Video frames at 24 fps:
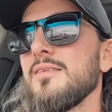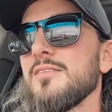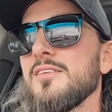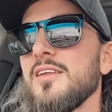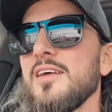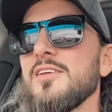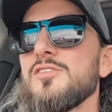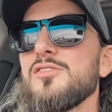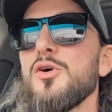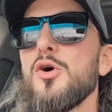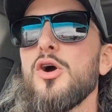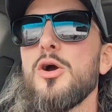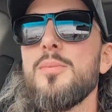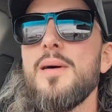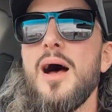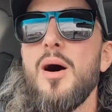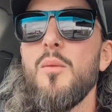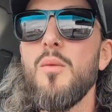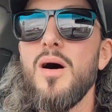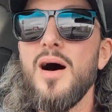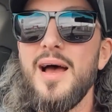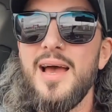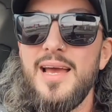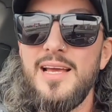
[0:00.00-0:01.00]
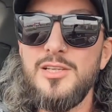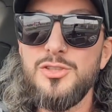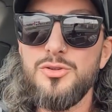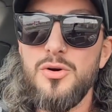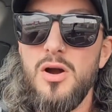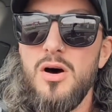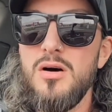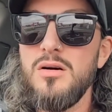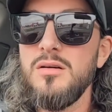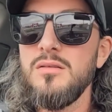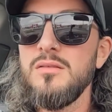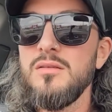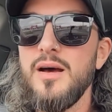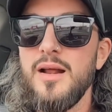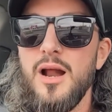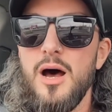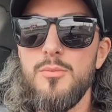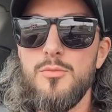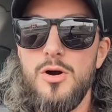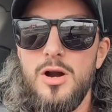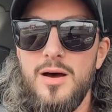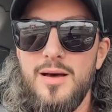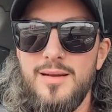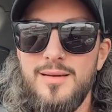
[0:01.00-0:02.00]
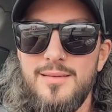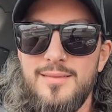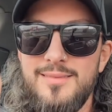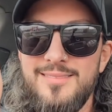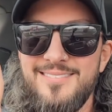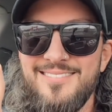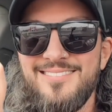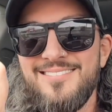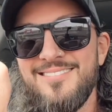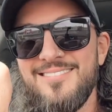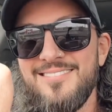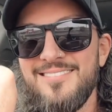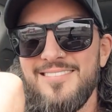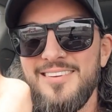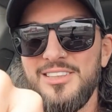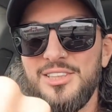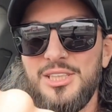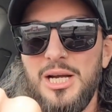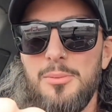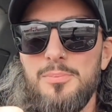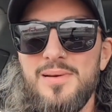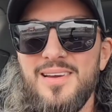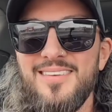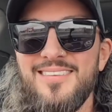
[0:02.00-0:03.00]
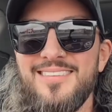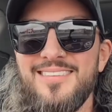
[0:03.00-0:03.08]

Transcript: So let's talk about why he's wrong and I'm right. Let's jump